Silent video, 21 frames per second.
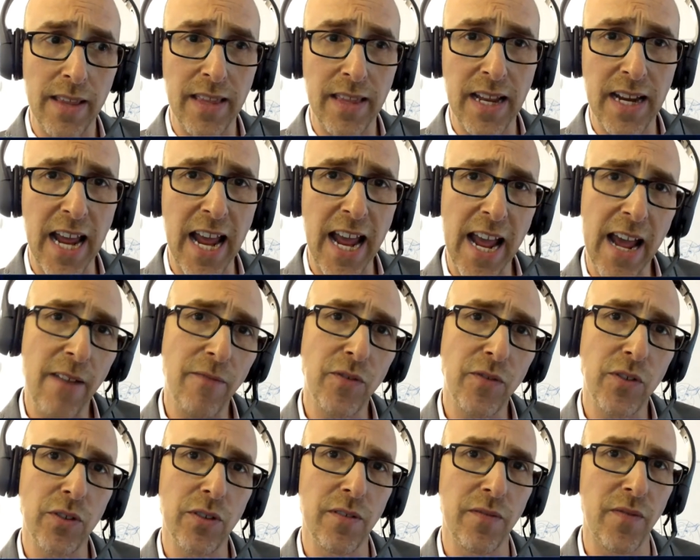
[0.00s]
and then
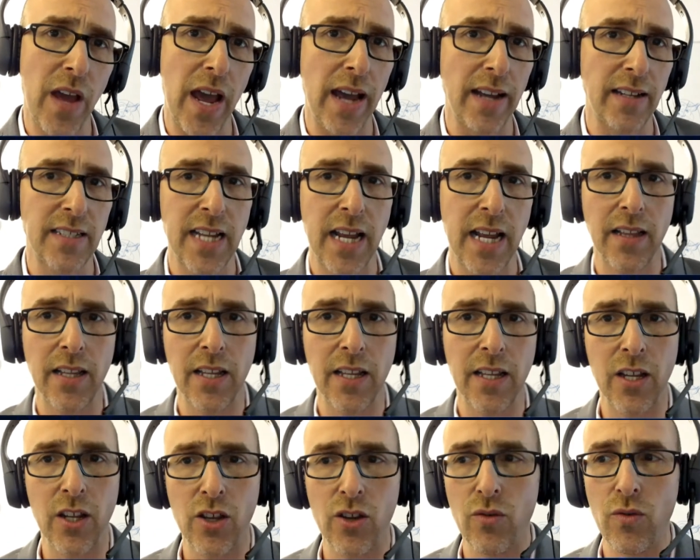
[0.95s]
after the fact
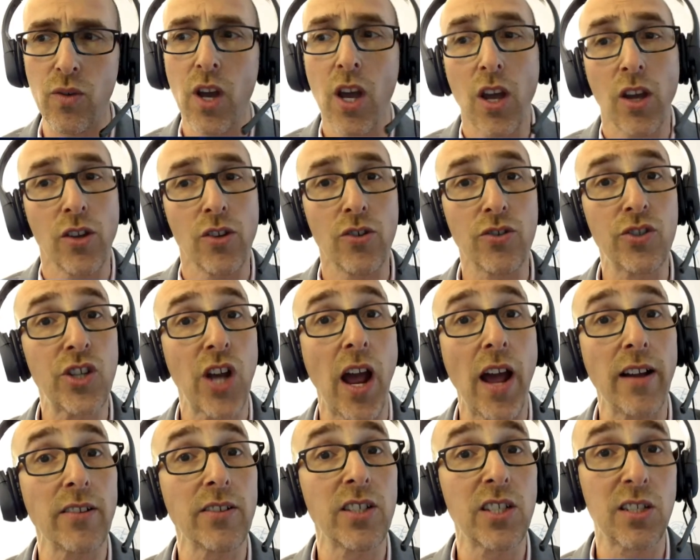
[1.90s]
telling you your
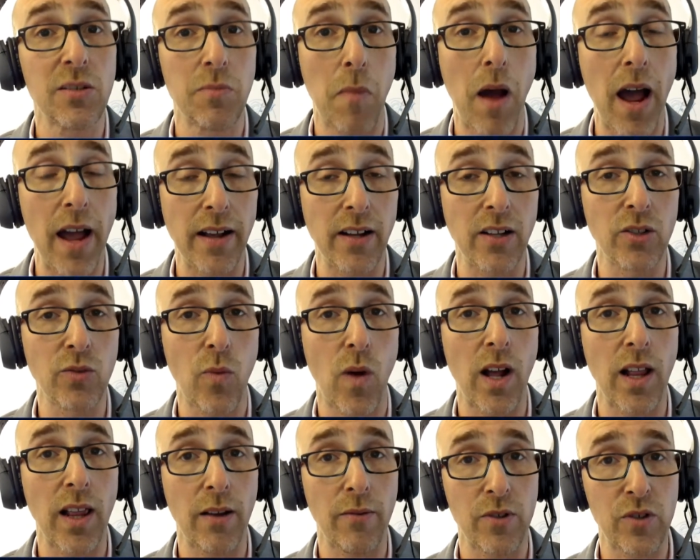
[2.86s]
child smiled
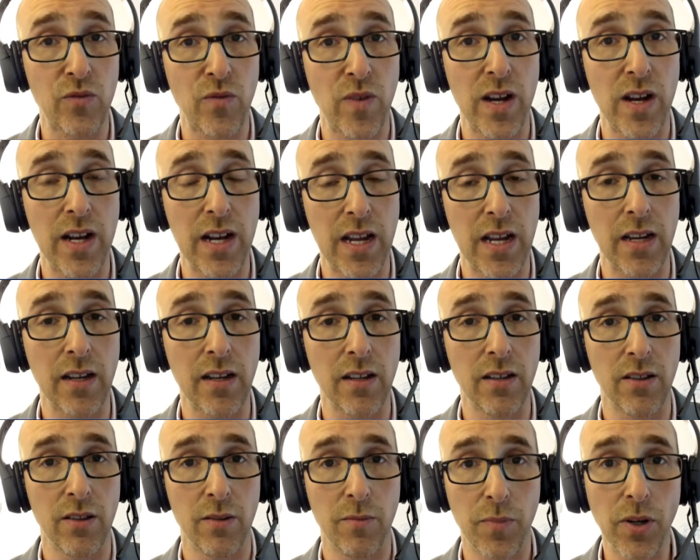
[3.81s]
while I was reading
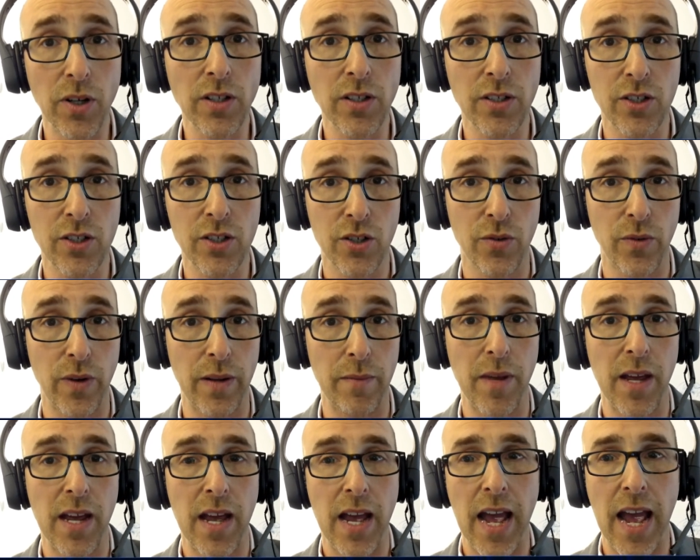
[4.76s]
the book to him.